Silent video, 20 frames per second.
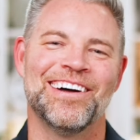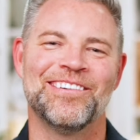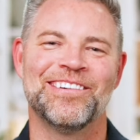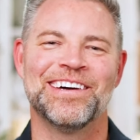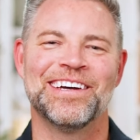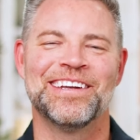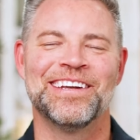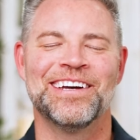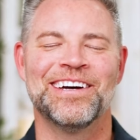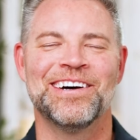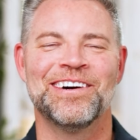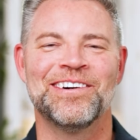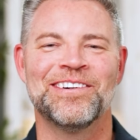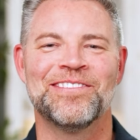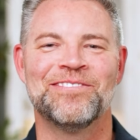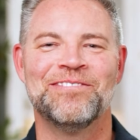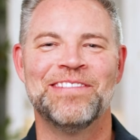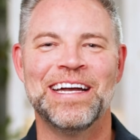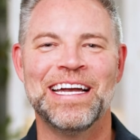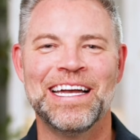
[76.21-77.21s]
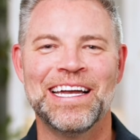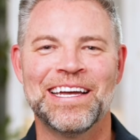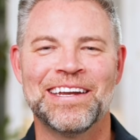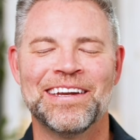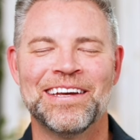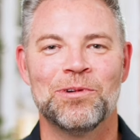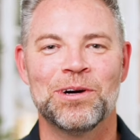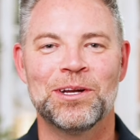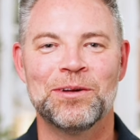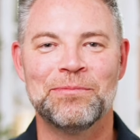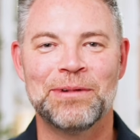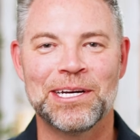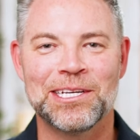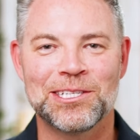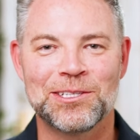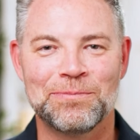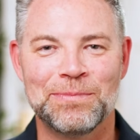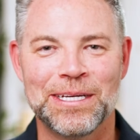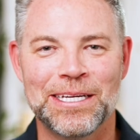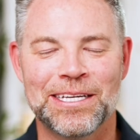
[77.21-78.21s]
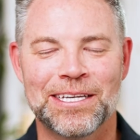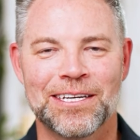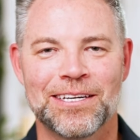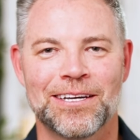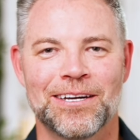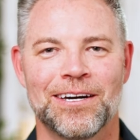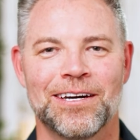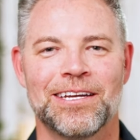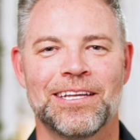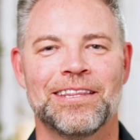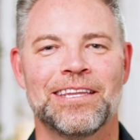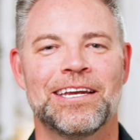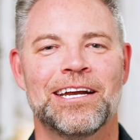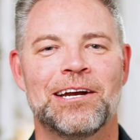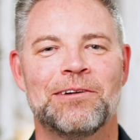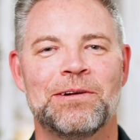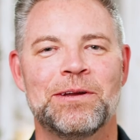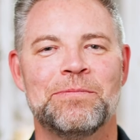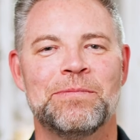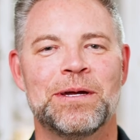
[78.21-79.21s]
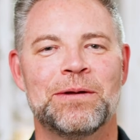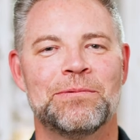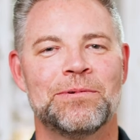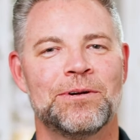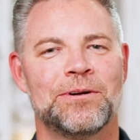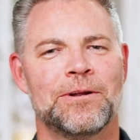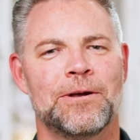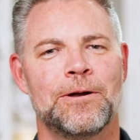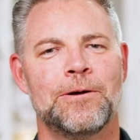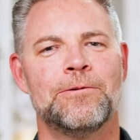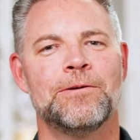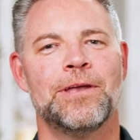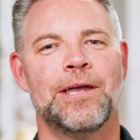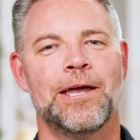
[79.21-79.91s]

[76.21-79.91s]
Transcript: I went, oh man, what am I speaking on? And then I remembered, oh